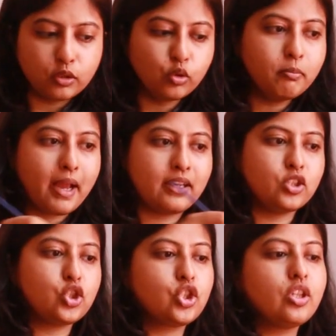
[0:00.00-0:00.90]
do
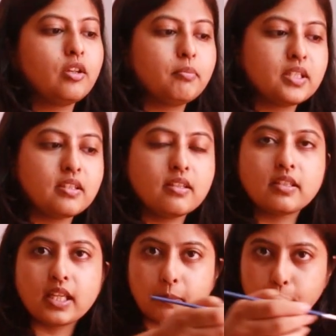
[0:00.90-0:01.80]
manage their
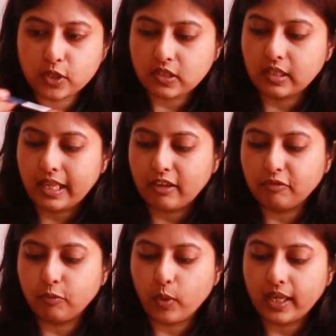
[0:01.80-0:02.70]
business and personal life
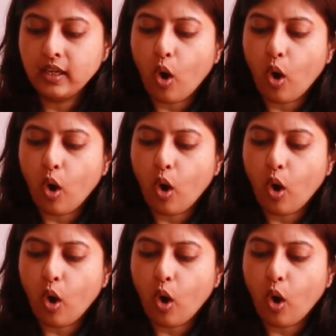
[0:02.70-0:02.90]
well.